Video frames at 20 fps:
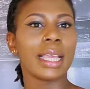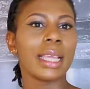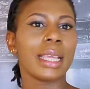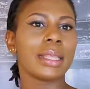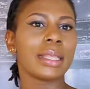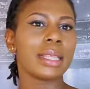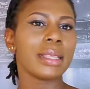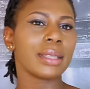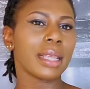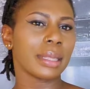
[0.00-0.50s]

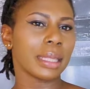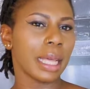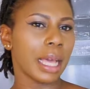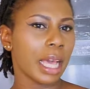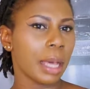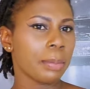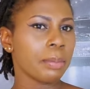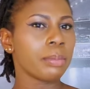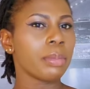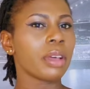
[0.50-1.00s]
It is an
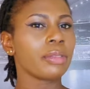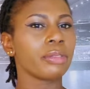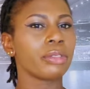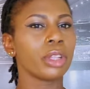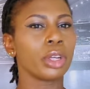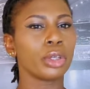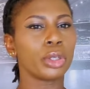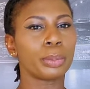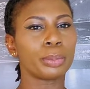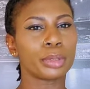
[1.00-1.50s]
amber
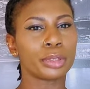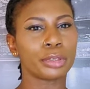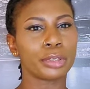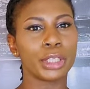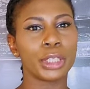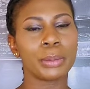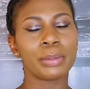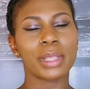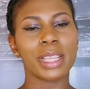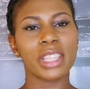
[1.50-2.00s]
floral
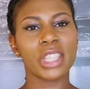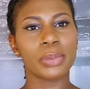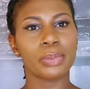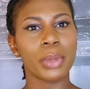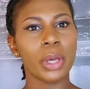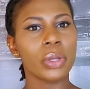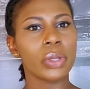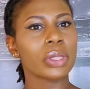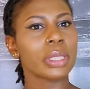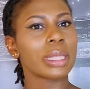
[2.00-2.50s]
perfume that
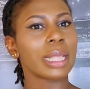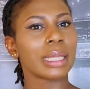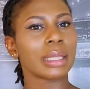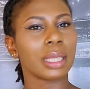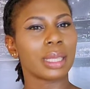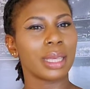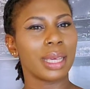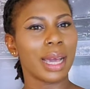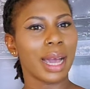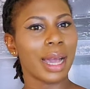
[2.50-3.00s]
smells like the
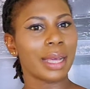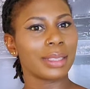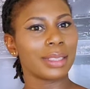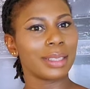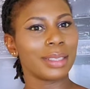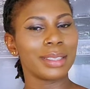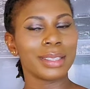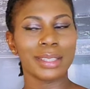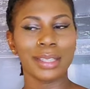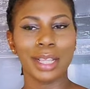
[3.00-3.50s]

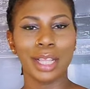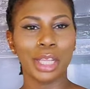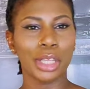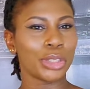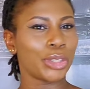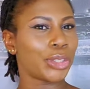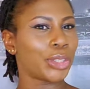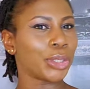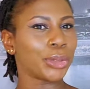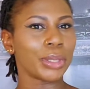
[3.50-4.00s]
gardens
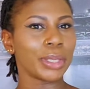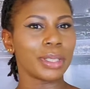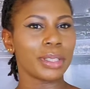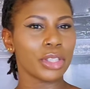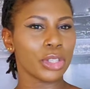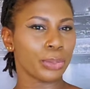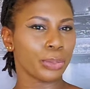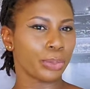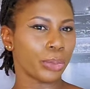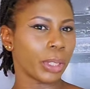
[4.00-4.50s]
during the
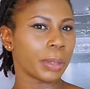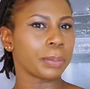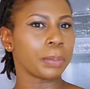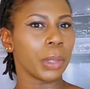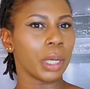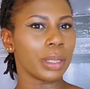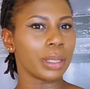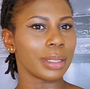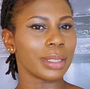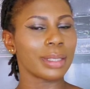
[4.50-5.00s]
spring
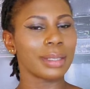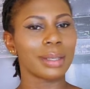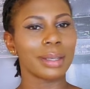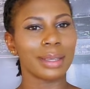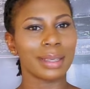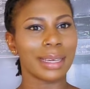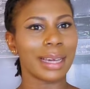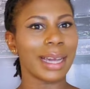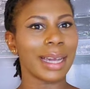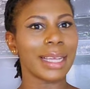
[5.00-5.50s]
months.
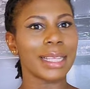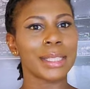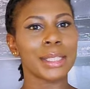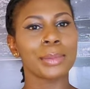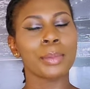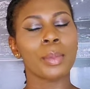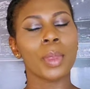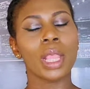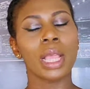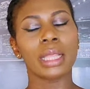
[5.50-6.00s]
Guys,
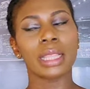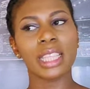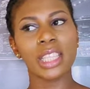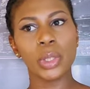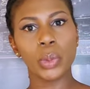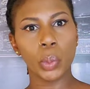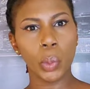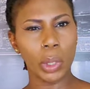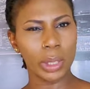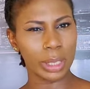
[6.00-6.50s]

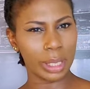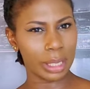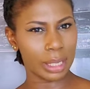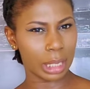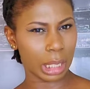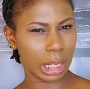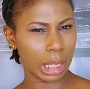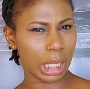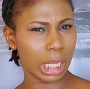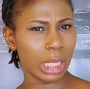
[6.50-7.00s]
this one is
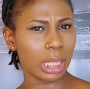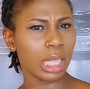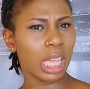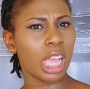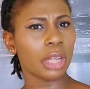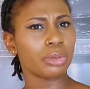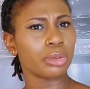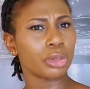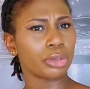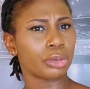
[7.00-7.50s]
clean
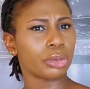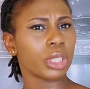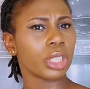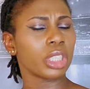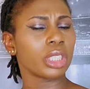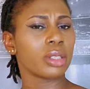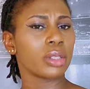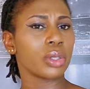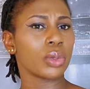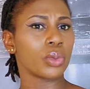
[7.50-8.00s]
and
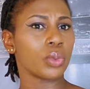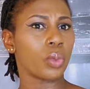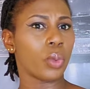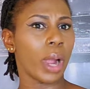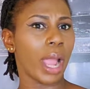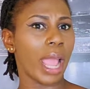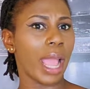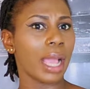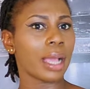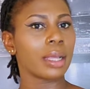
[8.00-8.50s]
refreshing to
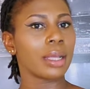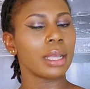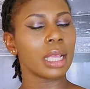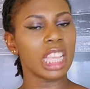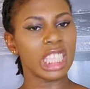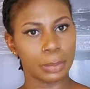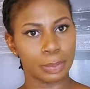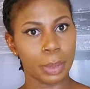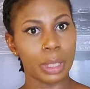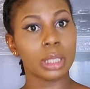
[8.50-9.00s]
wear,
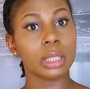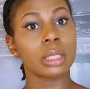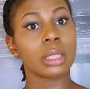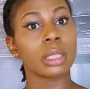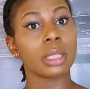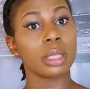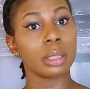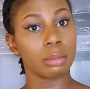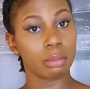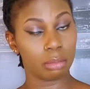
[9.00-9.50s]

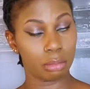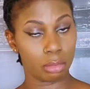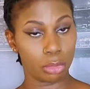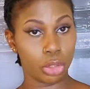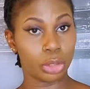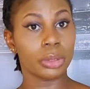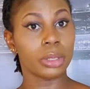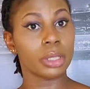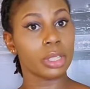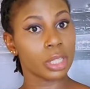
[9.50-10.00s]
especially
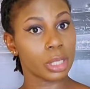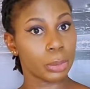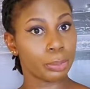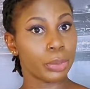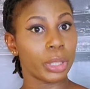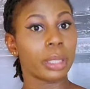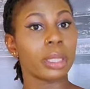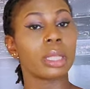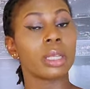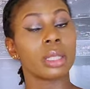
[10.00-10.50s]
during the
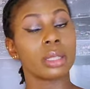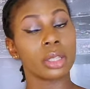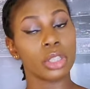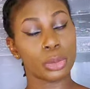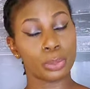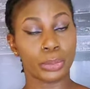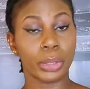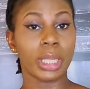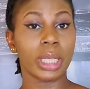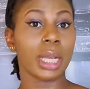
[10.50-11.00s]

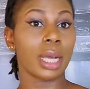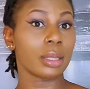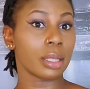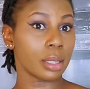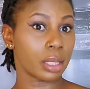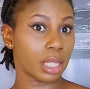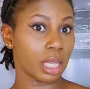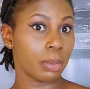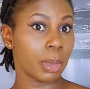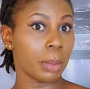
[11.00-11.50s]
spring and the
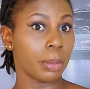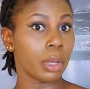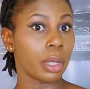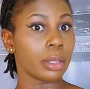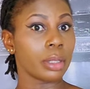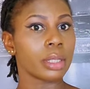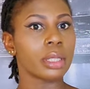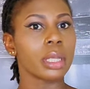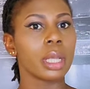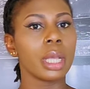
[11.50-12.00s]
summer
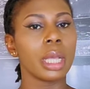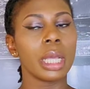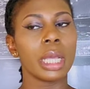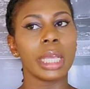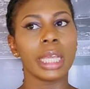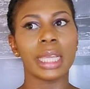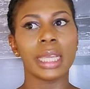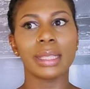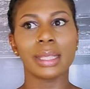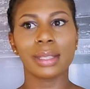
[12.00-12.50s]
months.
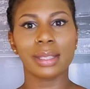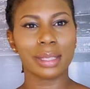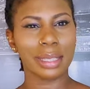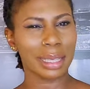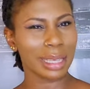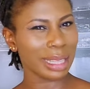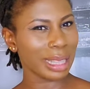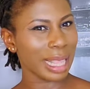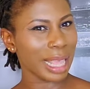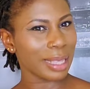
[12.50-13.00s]
It is
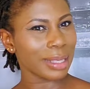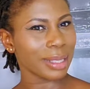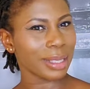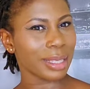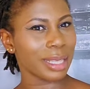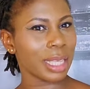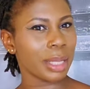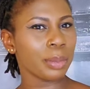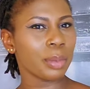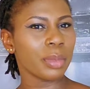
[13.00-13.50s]

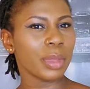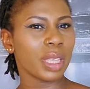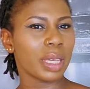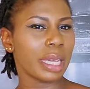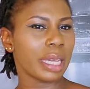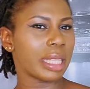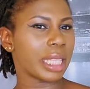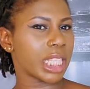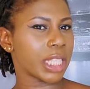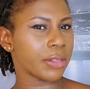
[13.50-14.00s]
classy,
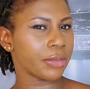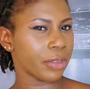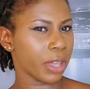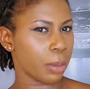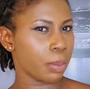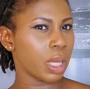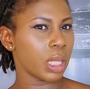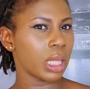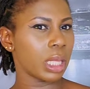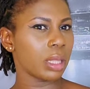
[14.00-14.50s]
it is
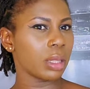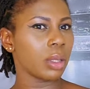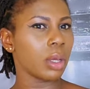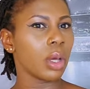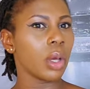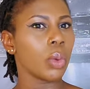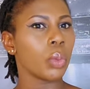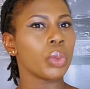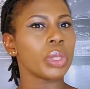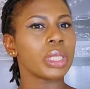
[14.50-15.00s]
feminine
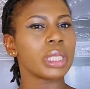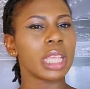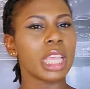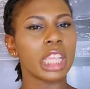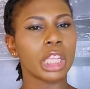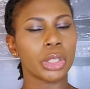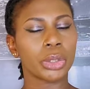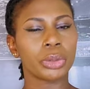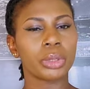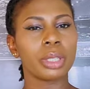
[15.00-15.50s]
with a
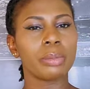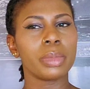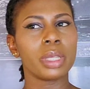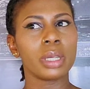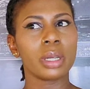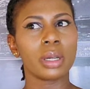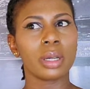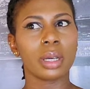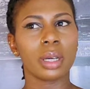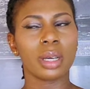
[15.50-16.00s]

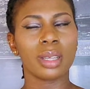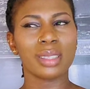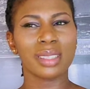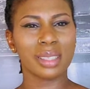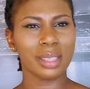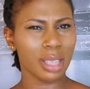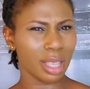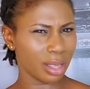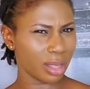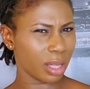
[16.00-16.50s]
creamy
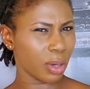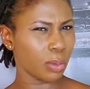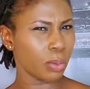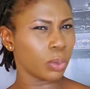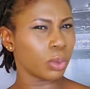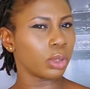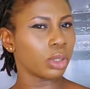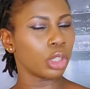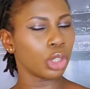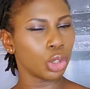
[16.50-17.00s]

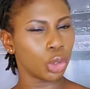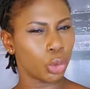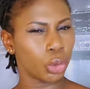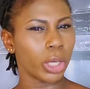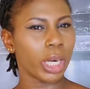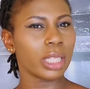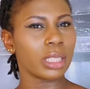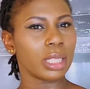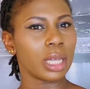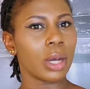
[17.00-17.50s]
sandalwood
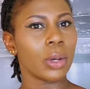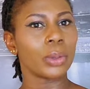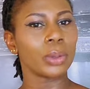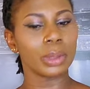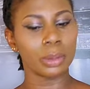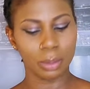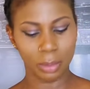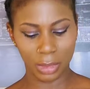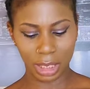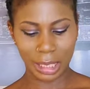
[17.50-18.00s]
dry down.
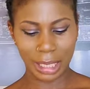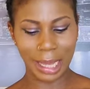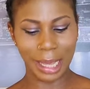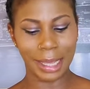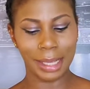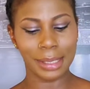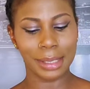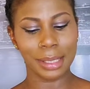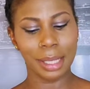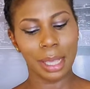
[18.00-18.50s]

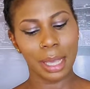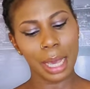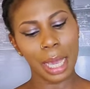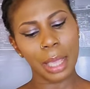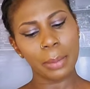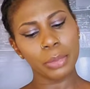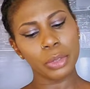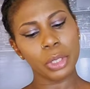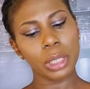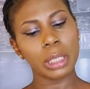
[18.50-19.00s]
Guys,
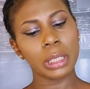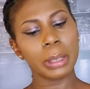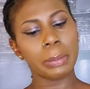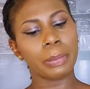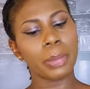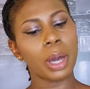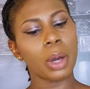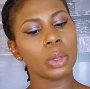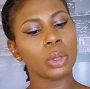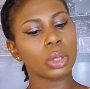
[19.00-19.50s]
I'm talking
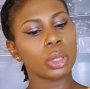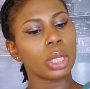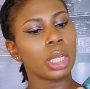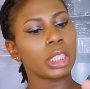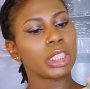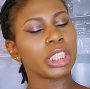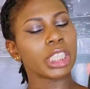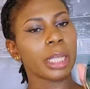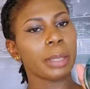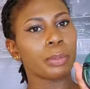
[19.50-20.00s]
about
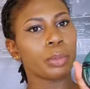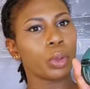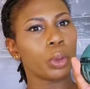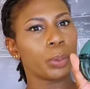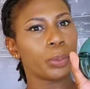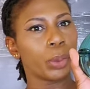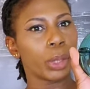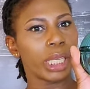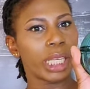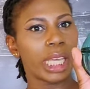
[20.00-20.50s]
Jaipur
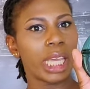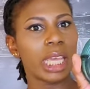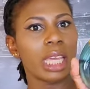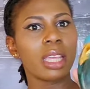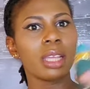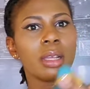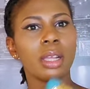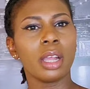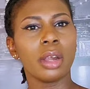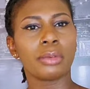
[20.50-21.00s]

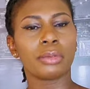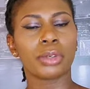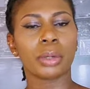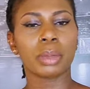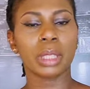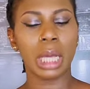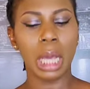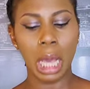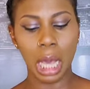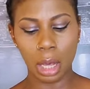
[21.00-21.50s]
Bouquet from
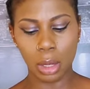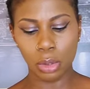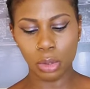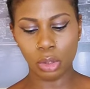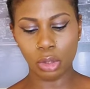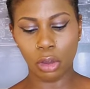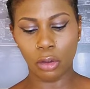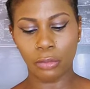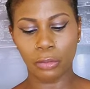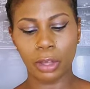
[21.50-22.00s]
the house
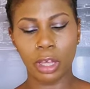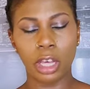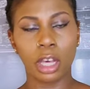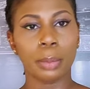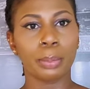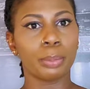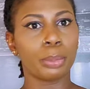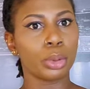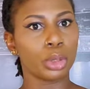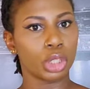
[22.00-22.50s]
of
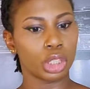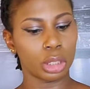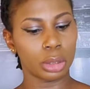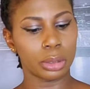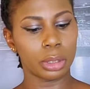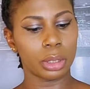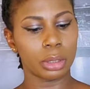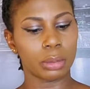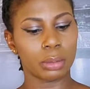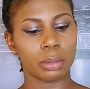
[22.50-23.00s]

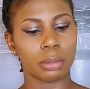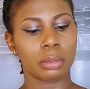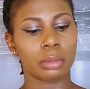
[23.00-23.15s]
Boucheron.